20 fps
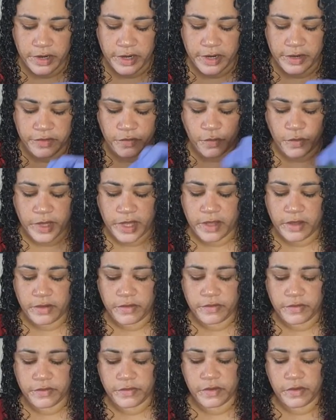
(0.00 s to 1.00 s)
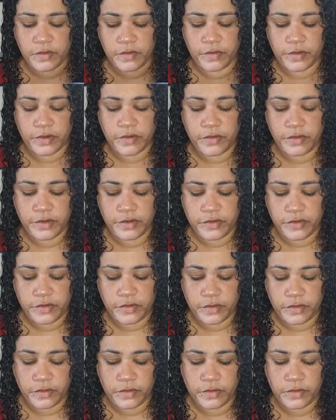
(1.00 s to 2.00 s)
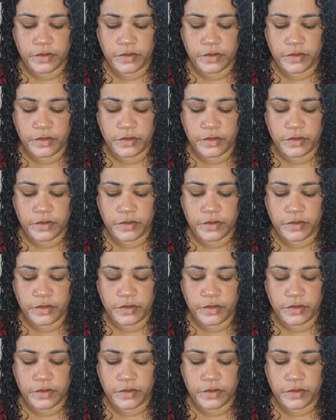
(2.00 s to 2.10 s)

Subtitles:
as well, so we're going to